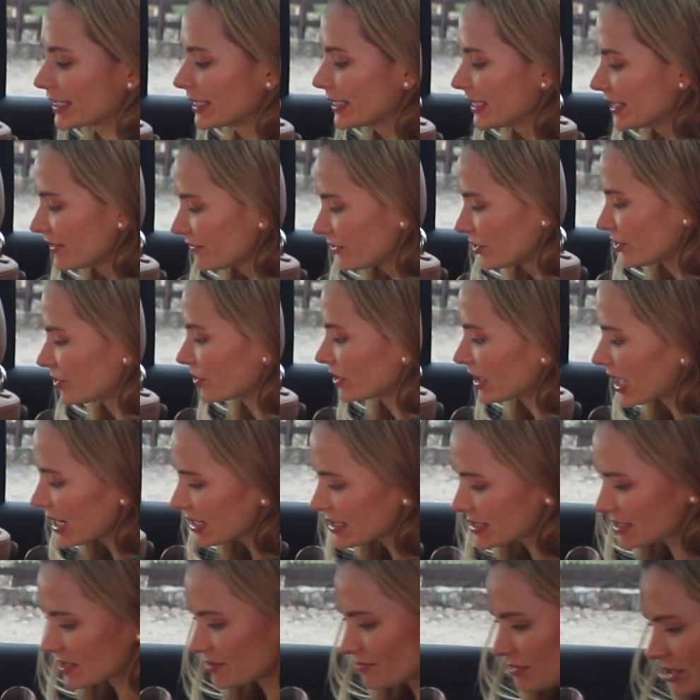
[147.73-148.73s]
If you don't like
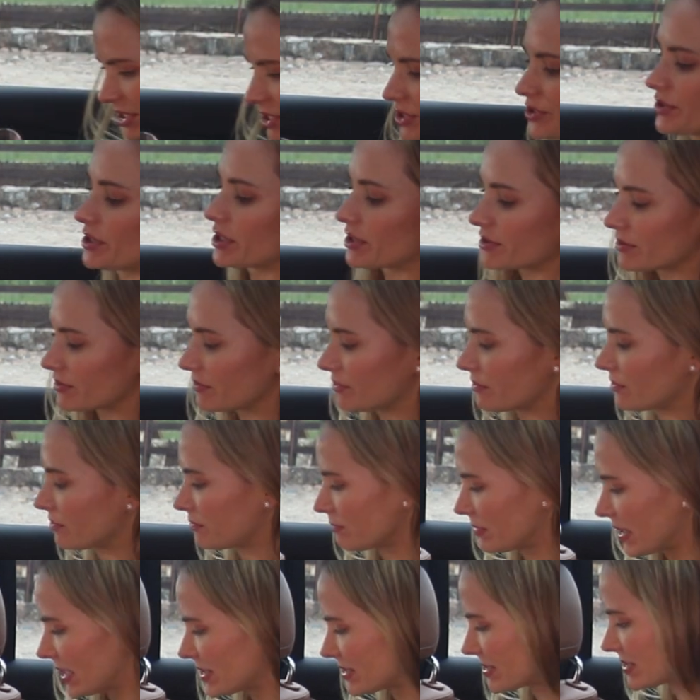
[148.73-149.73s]
somebody, you can
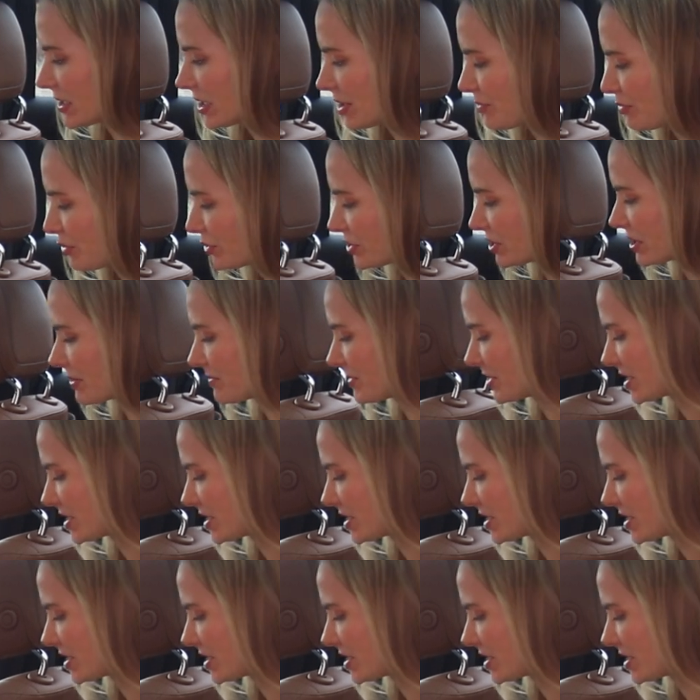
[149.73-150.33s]
basically put them